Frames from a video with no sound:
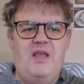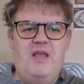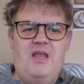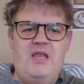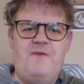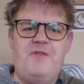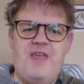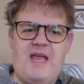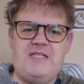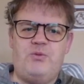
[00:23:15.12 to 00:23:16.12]
If
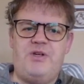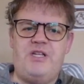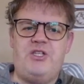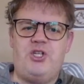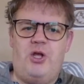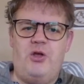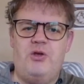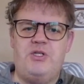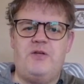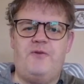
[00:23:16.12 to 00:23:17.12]
that's what he
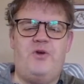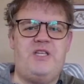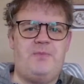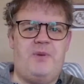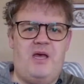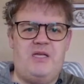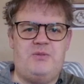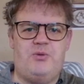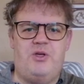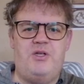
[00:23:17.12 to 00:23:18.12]
chose for his
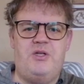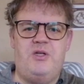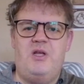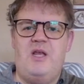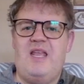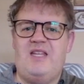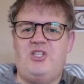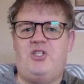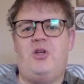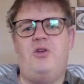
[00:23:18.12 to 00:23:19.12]
password, it
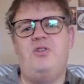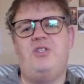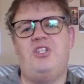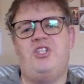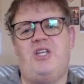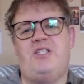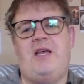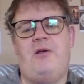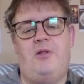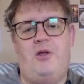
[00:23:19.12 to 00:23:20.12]
shows just
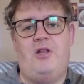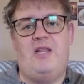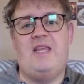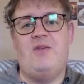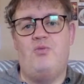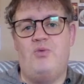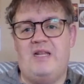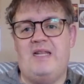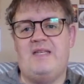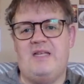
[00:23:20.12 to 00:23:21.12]
how lonely he
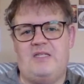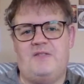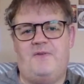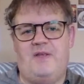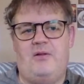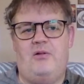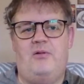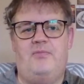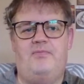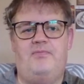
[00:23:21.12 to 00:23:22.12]
really does feel.
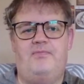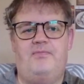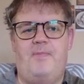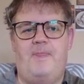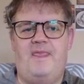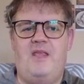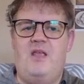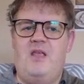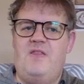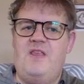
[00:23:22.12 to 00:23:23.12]

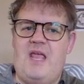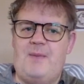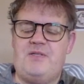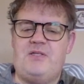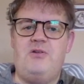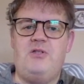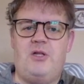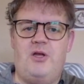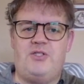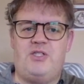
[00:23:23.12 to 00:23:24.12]
The episode
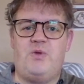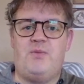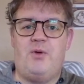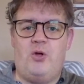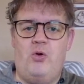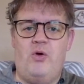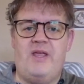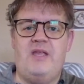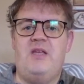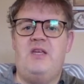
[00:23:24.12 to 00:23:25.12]
closes with
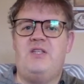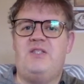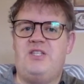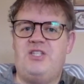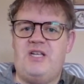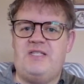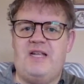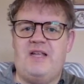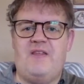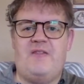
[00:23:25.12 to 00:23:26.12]
McCoy
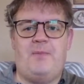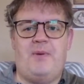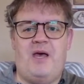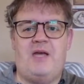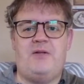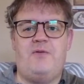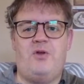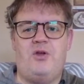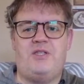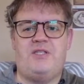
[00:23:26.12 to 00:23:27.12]
suggesting that the part of
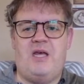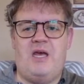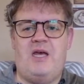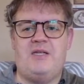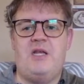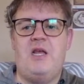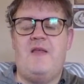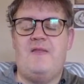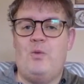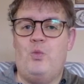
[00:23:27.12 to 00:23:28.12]
Kirk's heart
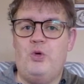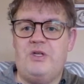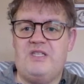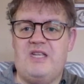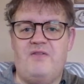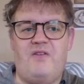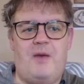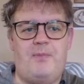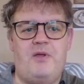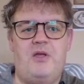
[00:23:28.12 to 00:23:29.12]
that wouldn't give
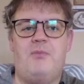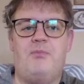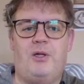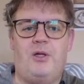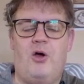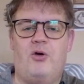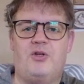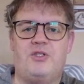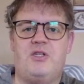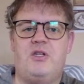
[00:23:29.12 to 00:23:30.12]
up
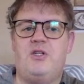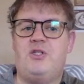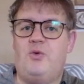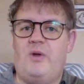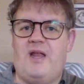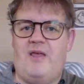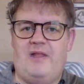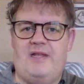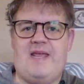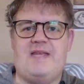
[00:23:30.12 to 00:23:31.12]
belongs to another
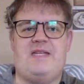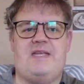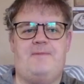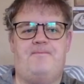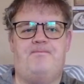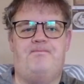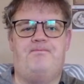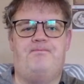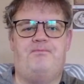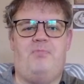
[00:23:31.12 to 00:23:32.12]
lady.
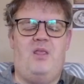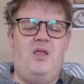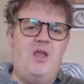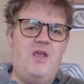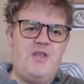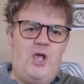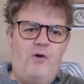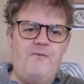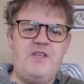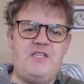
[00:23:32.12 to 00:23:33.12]
The
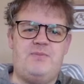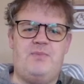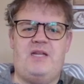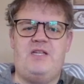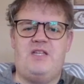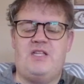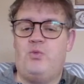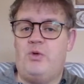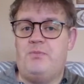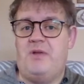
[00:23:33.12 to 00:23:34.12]
obvious meaning to this
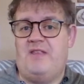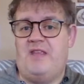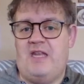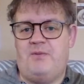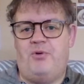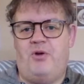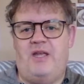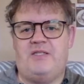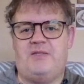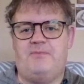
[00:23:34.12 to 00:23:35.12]
would be the
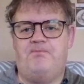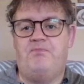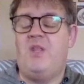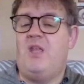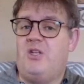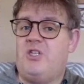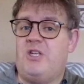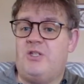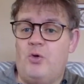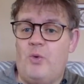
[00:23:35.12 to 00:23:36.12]
Enterprise. She
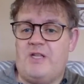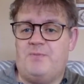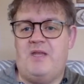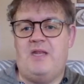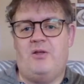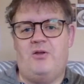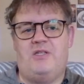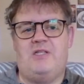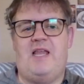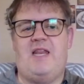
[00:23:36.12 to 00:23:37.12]
has always been
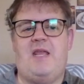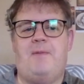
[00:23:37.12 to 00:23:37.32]
Kirk's lady.